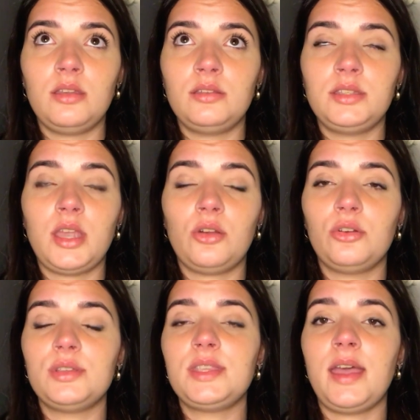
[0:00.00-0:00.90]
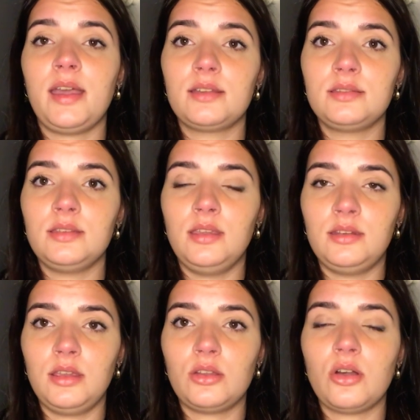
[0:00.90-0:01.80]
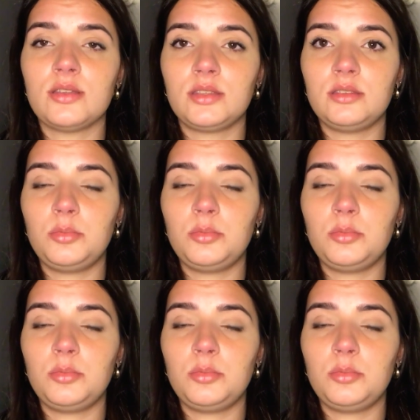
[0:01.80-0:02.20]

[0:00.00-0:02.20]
terrorist act, and it causes